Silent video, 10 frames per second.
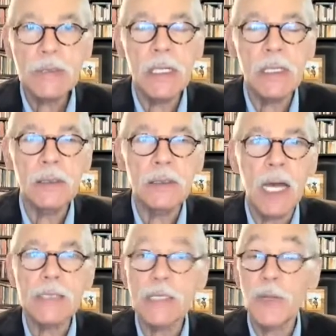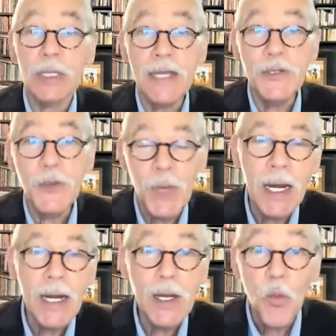And I said, well, can you win
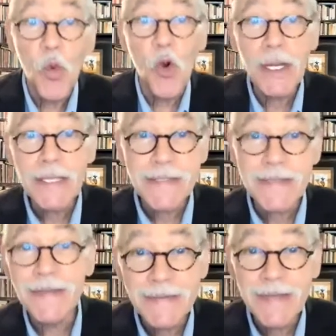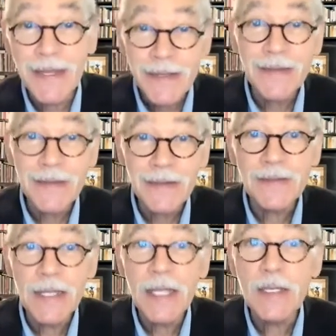any awards selling
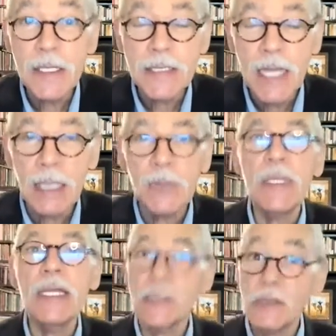encyclopedias?